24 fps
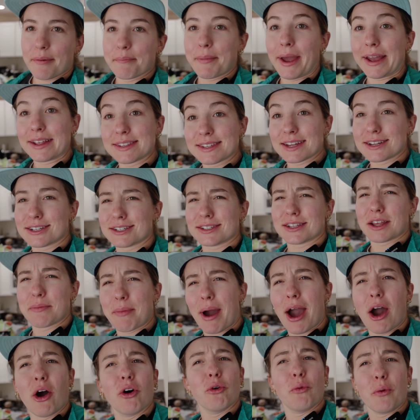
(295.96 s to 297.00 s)
aid stations at
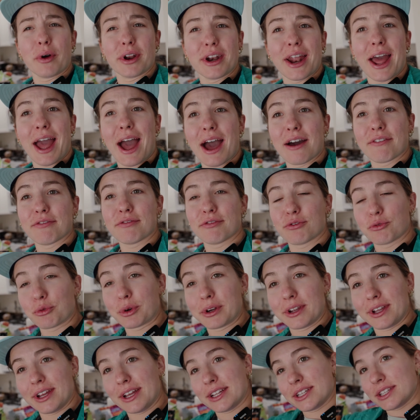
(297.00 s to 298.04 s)
mile one and a half,
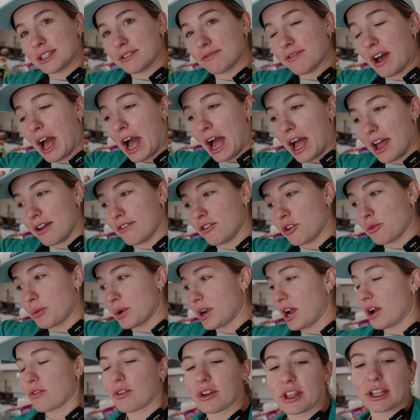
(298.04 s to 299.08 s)
three, and five are
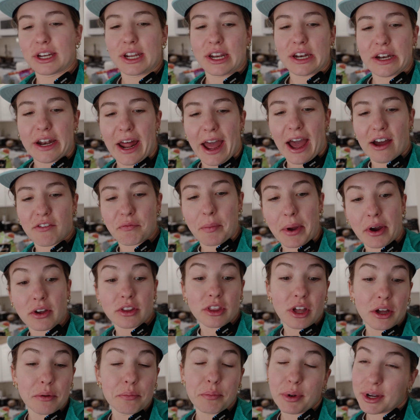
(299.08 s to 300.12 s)
what I really need in a half
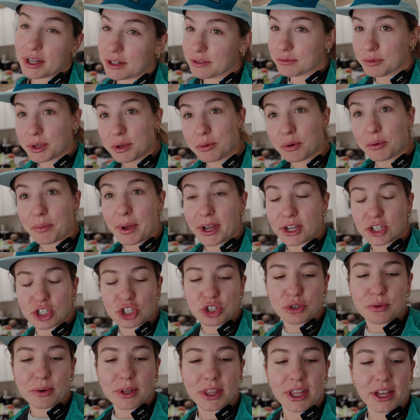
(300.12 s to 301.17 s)
marathon, but we will make
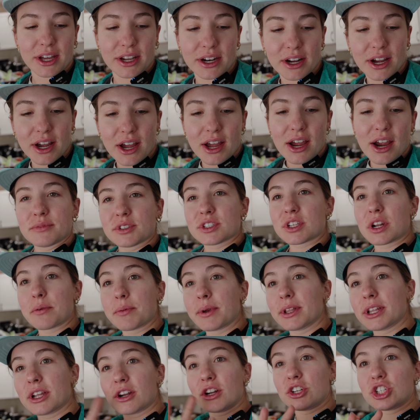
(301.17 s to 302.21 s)
do with it. It's gonna
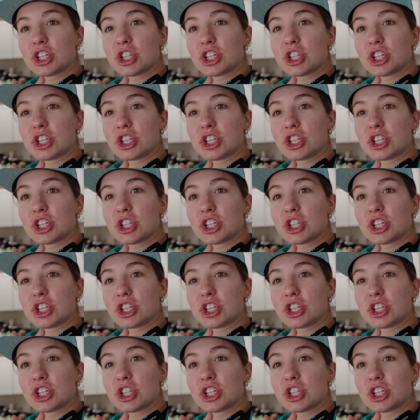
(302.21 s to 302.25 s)
be a little